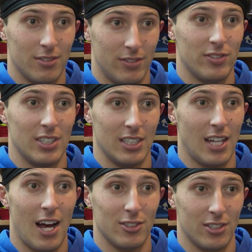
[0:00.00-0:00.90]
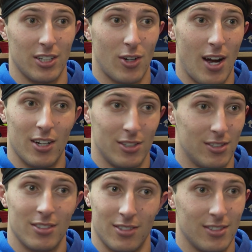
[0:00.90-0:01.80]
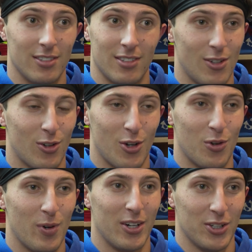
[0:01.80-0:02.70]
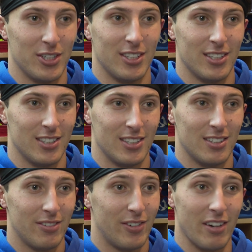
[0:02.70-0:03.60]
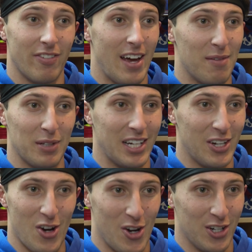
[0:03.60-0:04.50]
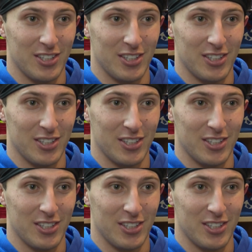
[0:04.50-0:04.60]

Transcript: 15,000 in the crowd. Don't go well for your family and all.